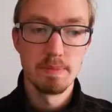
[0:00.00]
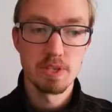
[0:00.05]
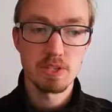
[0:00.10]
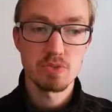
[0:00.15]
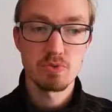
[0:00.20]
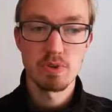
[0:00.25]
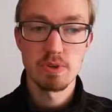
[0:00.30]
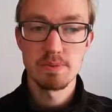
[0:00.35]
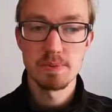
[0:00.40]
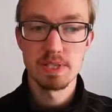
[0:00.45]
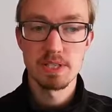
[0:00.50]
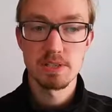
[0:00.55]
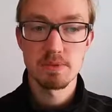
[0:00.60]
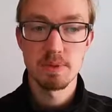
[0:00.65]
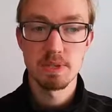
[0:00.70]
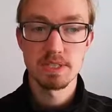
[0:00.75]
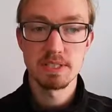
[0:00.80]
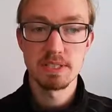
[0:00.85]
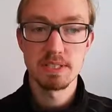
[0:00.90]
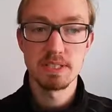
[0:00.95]
Measurable,
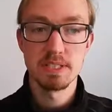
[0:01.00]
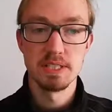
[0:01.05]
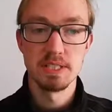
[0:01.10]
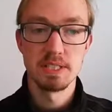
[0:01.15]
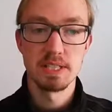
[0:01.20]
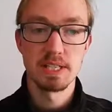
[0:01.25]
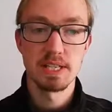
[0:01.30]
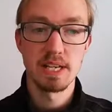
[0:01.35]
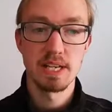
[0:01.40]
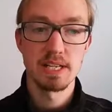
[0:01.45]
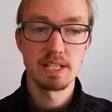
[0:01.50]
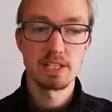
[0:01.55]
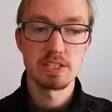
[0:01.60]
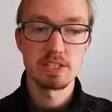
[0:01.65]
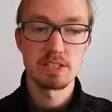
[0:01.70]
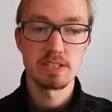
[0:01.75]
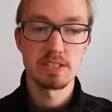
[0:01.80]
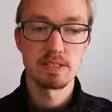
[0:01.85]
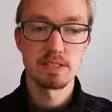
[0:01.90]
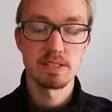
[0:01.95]
quantity
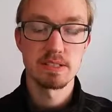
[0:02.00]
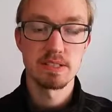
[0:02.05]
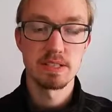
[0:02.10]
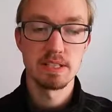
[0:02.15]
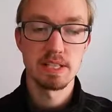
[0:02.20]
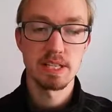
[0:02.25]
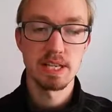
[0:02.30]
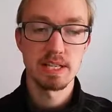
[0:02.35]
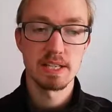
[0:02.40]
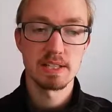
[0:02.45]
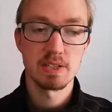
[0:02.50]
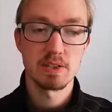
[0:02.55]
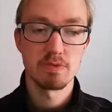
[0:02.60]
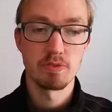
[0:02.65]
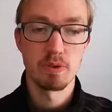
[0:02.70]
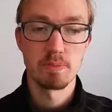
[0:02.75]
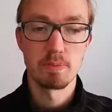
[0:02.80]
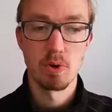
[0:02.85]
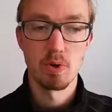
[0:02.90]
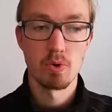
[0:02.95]
indicator
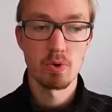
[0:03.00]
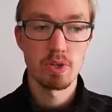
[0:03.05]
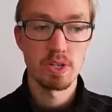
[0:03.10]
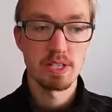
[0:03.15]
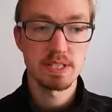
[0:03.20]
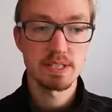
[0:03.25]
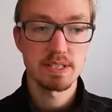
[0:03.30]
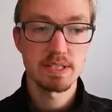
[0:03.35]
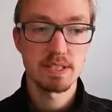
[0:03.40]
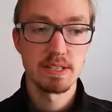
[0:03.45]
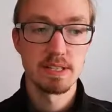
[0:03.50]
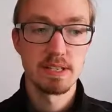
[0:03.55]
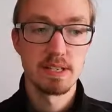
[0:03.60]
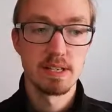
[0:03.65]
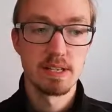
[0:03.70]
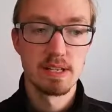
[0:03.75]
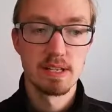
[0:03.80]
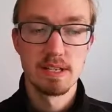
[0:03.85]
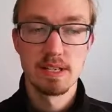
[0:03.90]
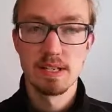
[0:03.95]
for progress.
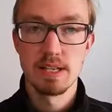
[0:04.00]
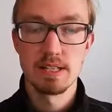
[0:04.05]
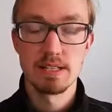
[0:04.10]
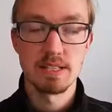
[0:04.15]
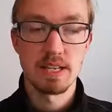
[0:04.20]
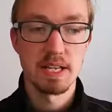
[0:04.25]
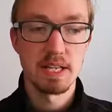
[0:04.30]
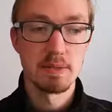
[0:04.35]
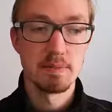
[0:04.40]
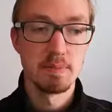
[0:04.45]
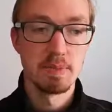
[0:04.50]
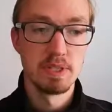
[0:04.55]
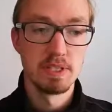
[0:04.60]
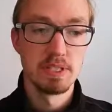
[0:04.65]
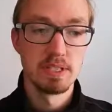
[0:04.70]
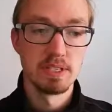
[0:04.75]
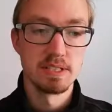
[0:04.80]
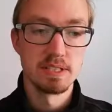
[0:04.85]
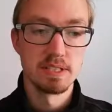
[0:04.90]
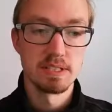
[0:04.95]

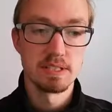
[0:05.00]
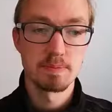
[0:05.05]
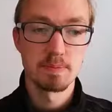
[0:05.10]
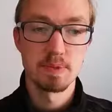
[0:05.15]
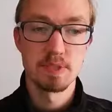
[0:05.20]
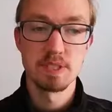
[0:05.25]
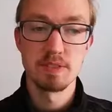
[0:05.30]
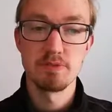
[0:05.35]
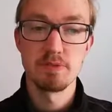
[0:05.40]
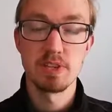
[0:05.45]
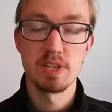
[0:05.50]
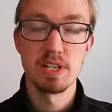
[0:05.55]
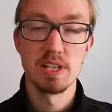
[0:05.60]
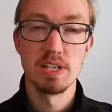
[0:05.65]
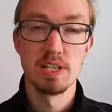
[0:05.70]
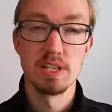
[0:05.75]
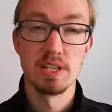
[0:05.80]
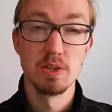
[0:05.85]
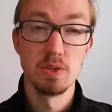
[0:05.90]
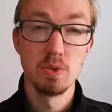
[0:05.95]
Assignable is
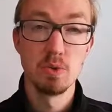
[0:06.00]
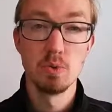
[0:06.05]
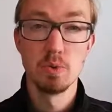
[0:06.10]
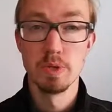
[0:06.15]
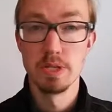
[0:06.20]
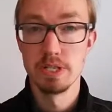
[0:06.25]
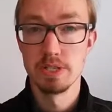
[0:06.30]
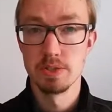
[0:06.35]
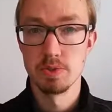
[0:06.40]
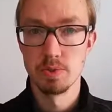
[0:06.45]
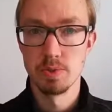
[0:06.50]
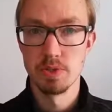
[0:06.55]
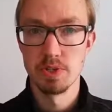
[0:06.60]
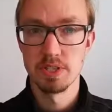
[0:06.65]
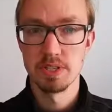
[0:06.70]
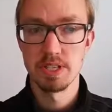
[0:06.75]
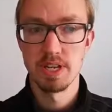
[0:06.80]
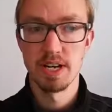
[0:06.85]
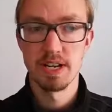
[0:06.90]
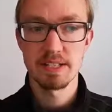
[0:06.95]
specifically you will
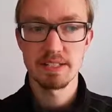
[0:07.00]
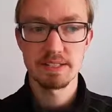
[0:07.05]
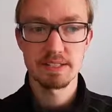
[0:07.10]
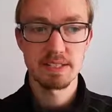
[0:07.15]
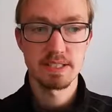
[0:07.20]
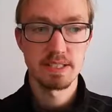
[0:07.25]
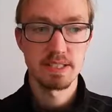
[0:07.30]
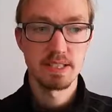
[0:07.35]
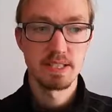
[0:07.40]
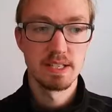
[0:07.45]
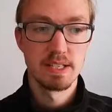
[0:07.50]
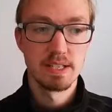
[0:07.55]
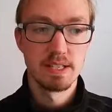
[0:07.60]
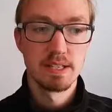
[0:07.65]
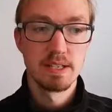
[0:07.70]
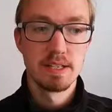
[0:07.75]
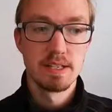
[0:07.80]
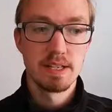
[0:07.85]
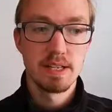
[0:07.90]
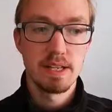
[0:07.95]
do the task.
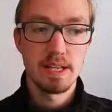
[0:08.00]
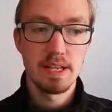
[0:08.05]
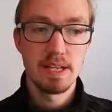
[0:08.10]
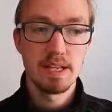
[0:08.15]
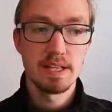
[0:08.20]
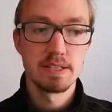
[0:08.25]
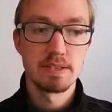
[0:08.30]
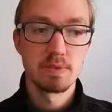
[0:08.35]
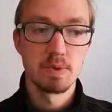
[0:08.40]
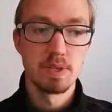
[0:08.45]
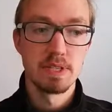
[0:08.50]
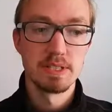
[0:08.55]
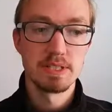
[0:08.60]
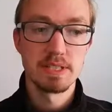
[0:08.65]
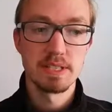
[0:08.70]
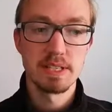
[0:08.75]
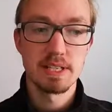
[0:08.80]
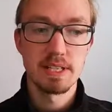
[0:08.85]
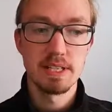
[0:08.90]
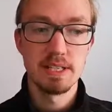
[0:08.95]
And
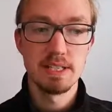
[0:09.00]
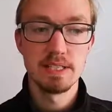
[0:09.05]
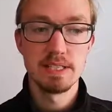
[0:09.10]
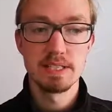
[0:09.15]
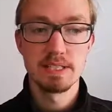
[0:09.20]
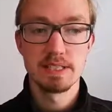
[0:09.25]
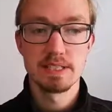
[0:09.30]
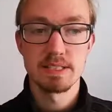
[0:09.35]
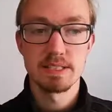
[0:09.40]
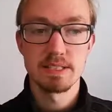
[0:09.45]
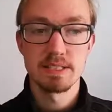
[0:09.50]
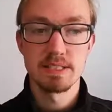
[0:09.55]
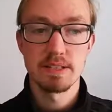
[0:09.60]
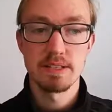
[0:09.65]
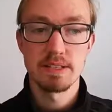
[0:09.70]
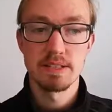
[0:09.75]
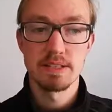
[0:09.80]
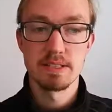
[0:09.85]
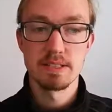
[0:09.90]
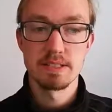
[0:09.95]
realistically
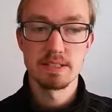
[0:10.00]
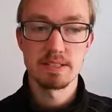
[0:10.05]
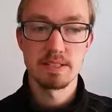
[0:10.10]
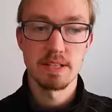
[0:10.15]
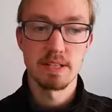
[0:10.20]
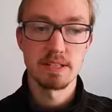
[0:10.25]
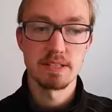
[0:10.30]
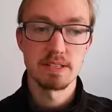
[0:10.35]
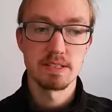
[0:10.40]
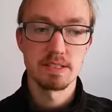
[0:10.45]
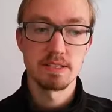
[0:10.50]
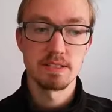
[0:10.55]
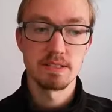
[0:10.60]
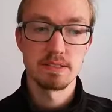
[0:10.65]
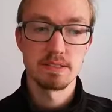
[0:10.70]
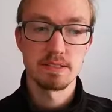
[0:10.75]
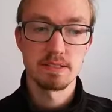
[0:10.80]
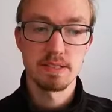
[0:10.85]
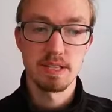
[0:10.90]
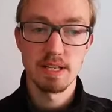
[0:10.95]
is that
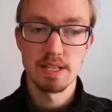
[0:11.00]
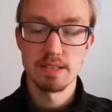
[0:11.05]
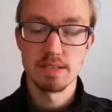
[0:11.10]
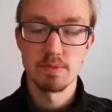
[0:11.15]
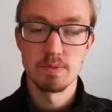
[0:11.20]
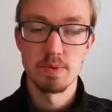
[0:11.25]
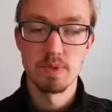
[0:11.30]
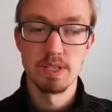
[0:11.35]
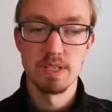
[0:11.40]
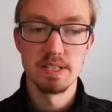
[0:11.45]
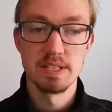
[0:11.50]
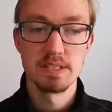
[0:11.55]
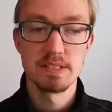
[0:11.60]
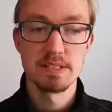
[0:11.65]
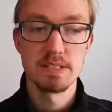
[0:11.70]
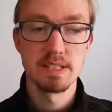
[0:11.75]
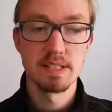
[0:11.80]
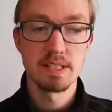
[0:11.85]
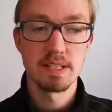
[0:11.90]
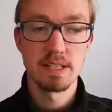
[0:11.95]
state a
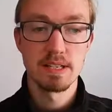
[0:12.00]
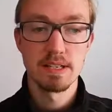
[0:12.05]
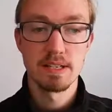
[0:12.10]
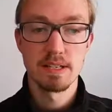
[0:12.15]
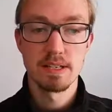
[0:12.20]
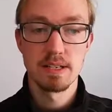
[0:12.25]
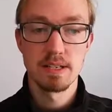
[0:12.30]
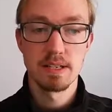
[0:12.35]
realistic